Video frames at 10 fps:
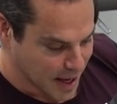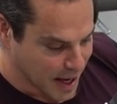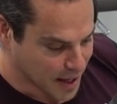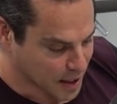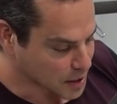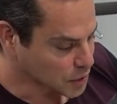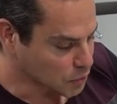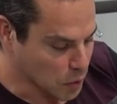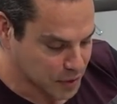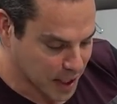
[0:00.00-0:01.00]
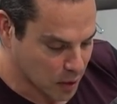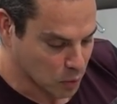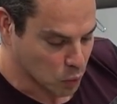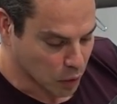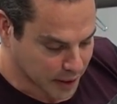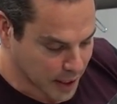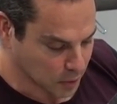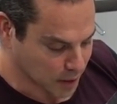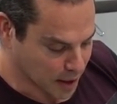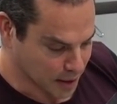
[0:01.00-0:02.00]
And I also wrote down
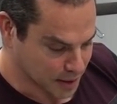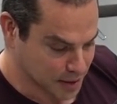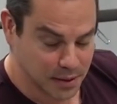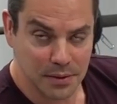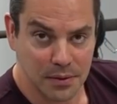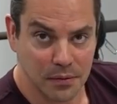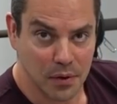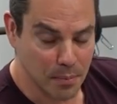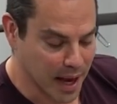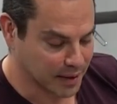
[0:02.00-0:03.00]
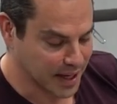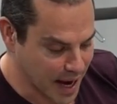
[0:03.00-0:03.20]
workout logs from back then.